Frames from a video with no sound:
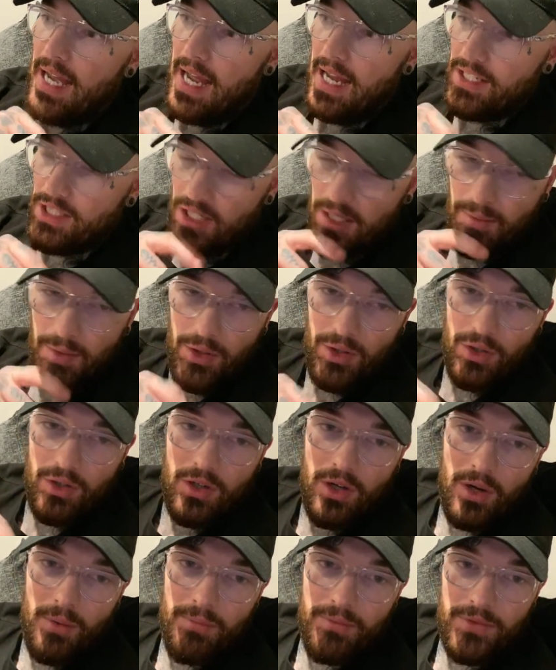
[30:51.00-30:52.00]
at
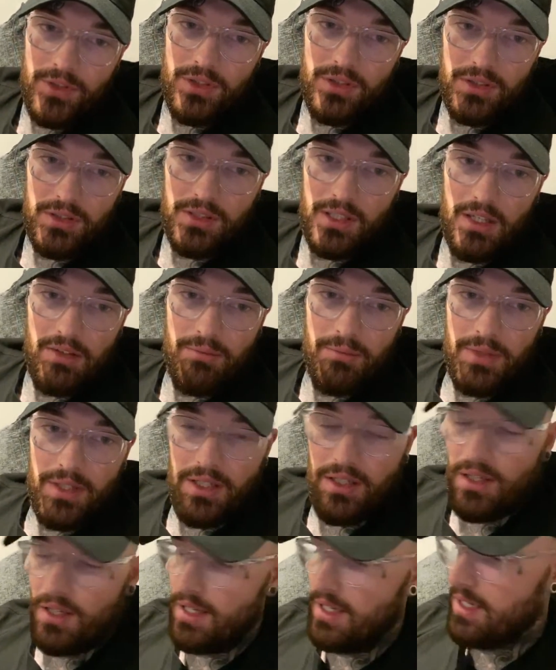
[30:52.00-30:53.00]
gmail.com. Just give
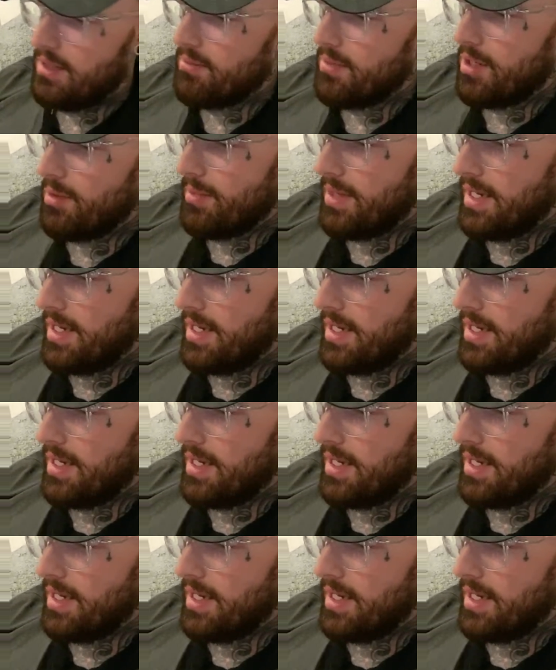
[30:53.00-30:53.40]
me an email,